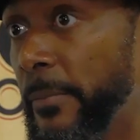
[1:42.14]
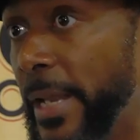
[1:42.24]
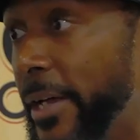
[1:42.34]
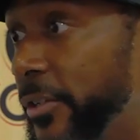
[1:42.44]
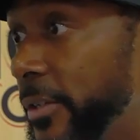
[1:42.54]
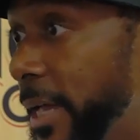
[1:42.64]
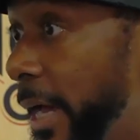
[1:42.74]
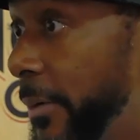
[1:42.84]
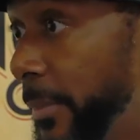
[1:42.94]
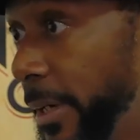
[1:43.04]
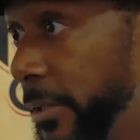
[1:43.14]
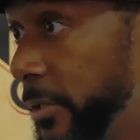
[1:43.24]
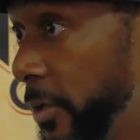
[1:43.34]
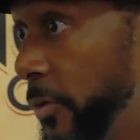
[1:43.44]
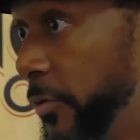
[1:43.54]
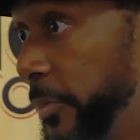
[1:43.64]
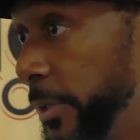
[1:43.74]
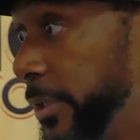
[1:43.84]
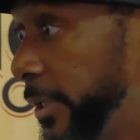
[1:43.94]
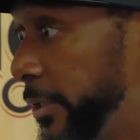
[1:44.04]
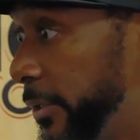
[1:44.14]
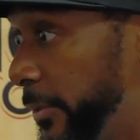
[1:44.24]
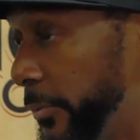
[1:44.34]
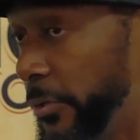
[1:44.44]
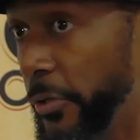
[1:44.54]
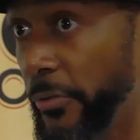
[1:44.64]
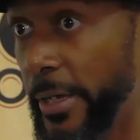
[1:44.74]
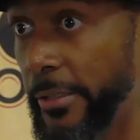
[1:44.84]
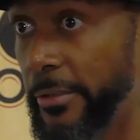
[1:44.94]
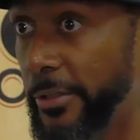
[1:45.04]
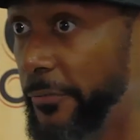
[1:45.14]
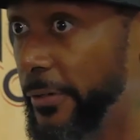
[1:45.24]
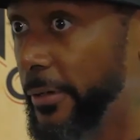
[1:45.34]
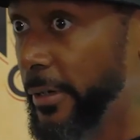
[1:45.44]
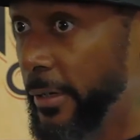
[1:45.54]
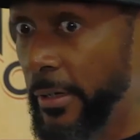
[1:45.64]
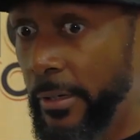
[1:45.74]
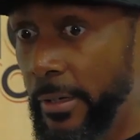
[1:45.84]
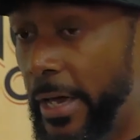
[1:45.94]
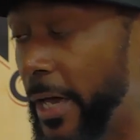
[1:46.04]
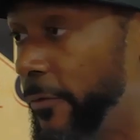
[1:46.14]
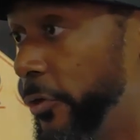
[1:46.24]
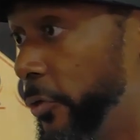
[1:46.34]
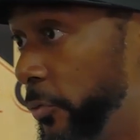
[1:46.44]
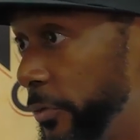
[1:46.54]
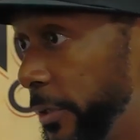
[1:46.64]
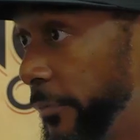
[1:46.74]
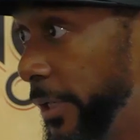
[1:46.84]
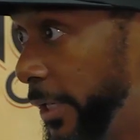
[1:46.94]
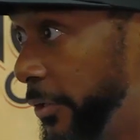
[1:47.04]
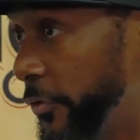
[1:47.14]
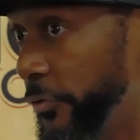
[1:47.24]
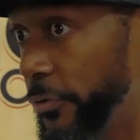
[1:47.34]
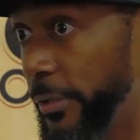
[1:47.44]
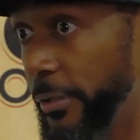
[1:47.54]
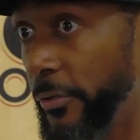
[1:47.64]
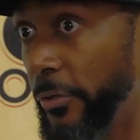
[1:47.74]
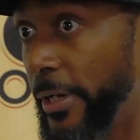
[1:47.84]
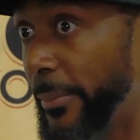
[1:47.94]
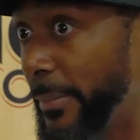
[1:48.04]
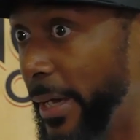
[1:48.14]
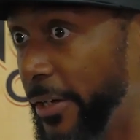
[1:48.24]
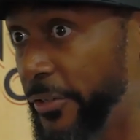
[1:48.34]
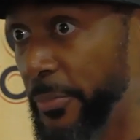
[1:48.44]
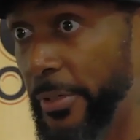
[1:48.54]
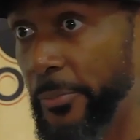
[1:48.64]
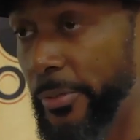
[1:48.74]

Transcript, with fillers: not just how to make songs, but teaching them, you know, like different avenues of the industry, you know, like management,